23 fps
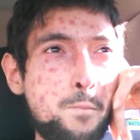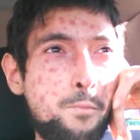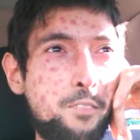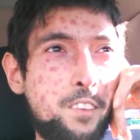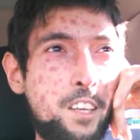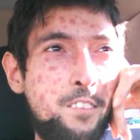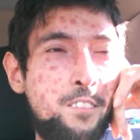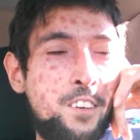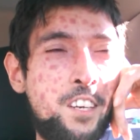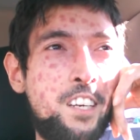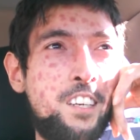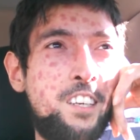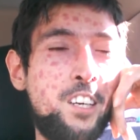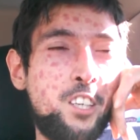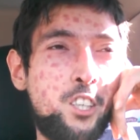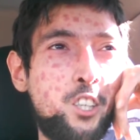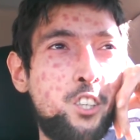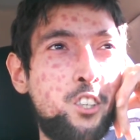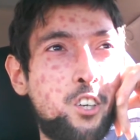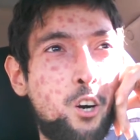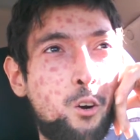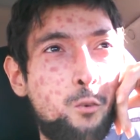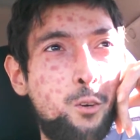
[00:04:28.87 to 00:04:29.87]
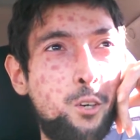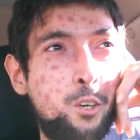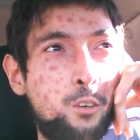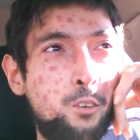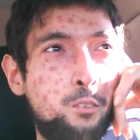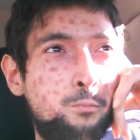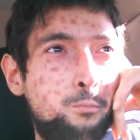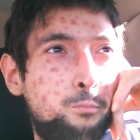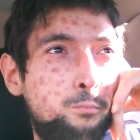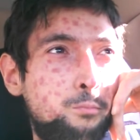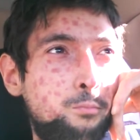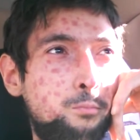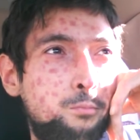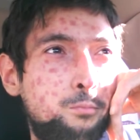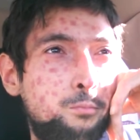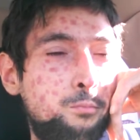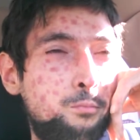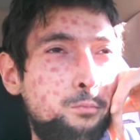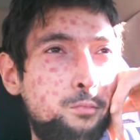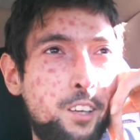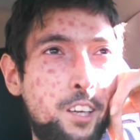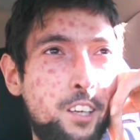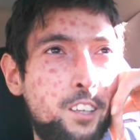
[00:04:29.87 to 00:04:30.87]
Even addictions are real.
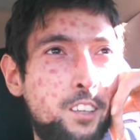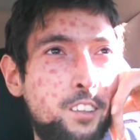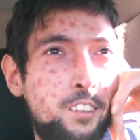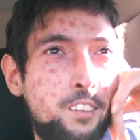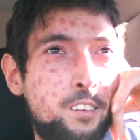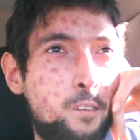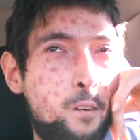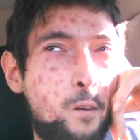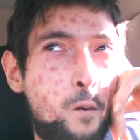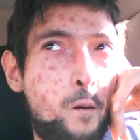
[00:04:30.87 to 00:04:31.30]
Like